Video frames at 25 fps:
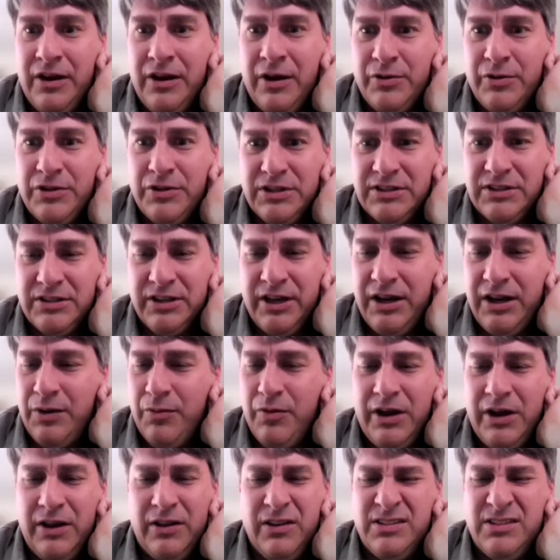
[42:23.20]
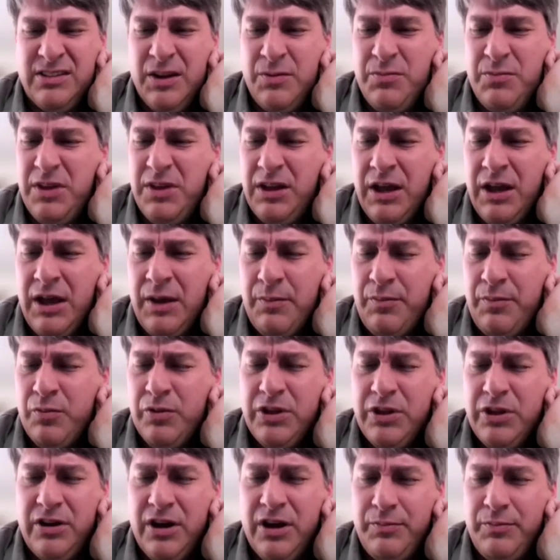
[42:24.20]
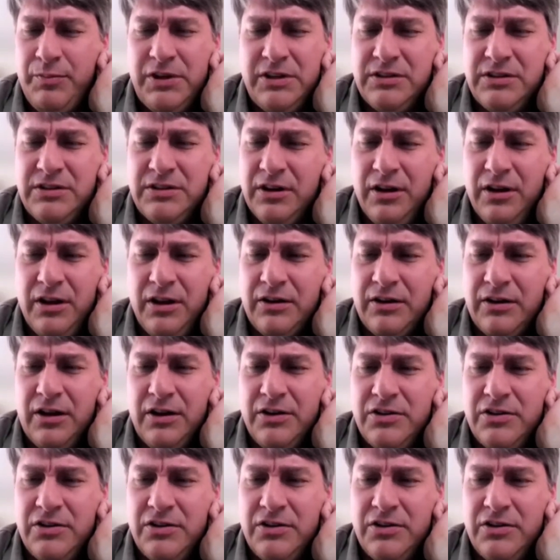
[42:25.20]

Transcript: I was excited about it. The same thing happened with Adoptees Connect.